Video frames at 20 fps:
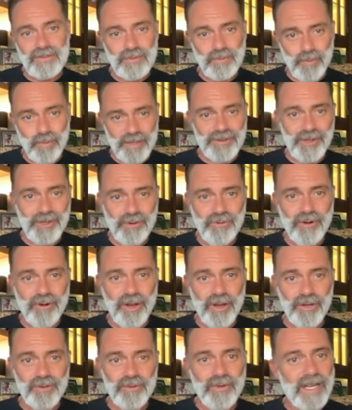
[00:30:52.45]
with the
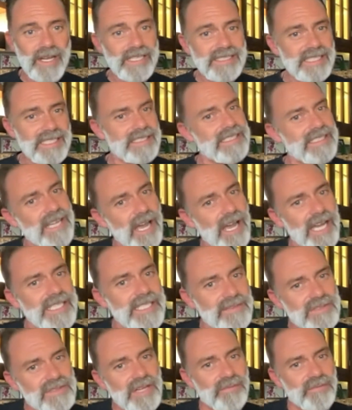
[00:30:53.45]
crew is a kind
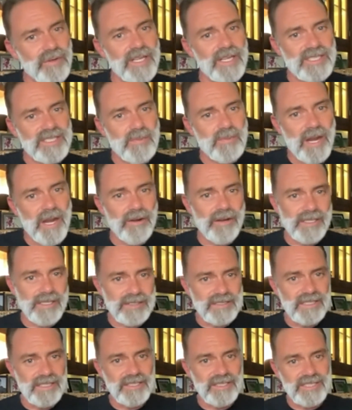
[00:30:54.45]
of different
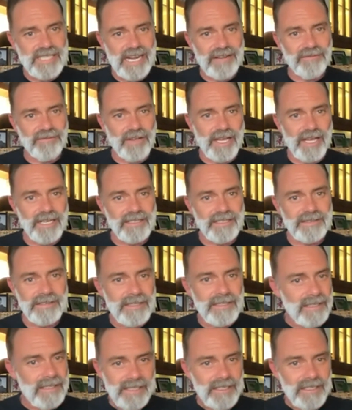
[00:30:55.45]
experience to just having